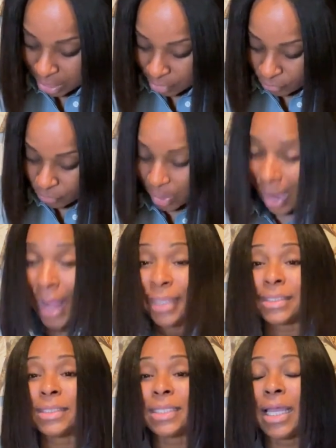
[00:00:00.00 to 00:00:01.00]
Therefore,
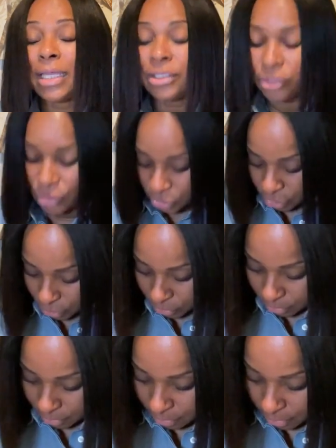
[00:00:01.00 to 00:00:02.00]
I say to
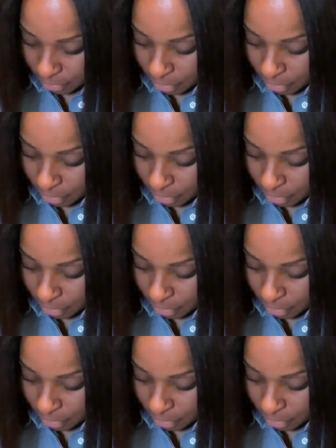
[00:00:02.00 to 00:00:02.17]
you,